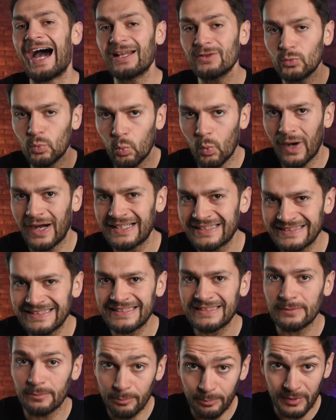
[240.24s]

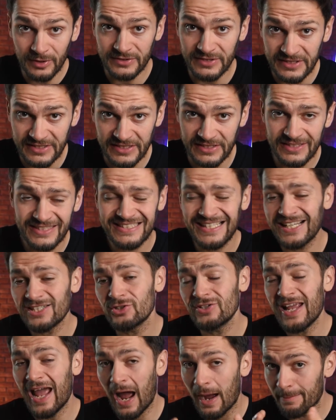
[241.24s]
unwanted purchases. It's
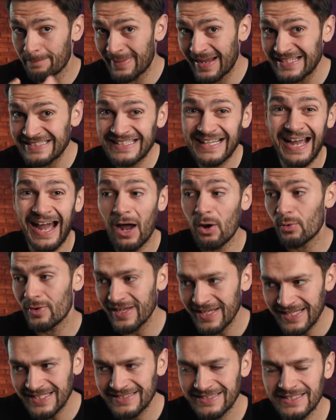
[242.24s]
actually amazing how
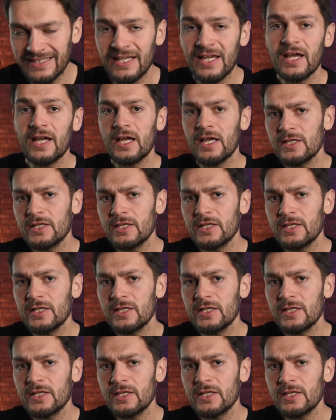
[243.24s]
easy it